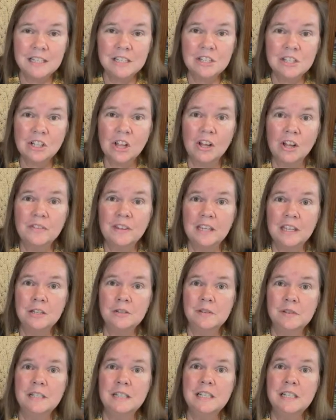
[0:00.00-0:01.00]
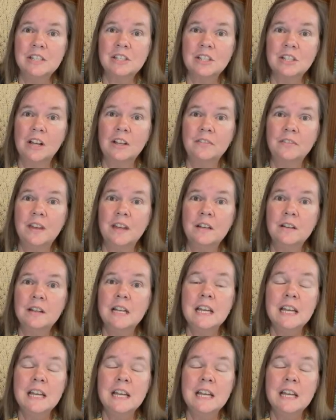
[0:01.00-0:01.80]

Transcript: dishcloth here and a dishcloth there.